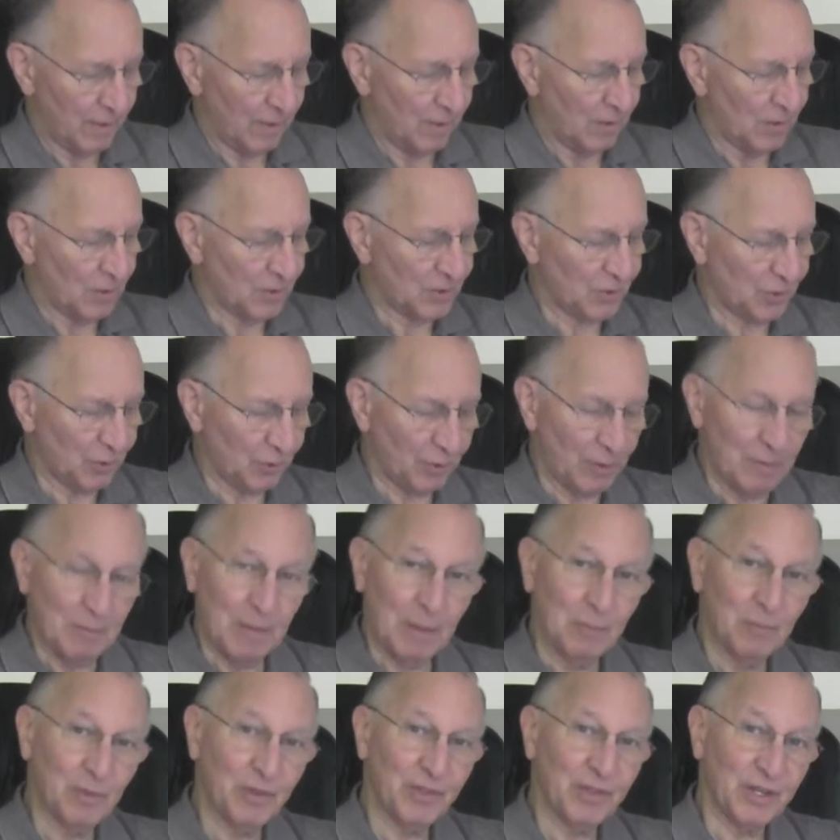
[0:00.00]
Also
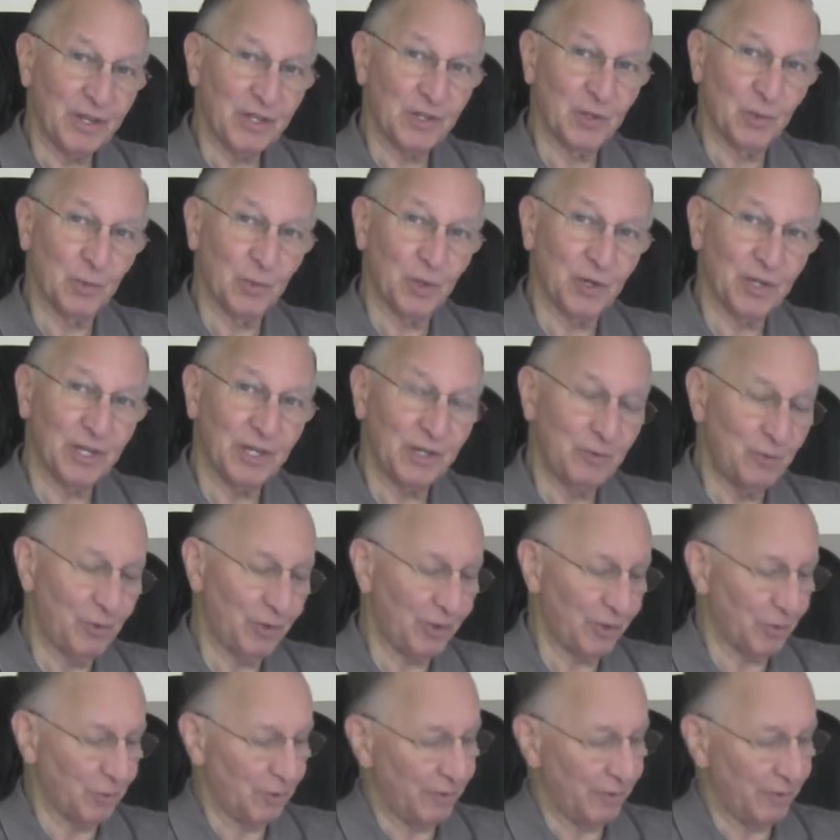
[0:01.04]
remember that you're working with a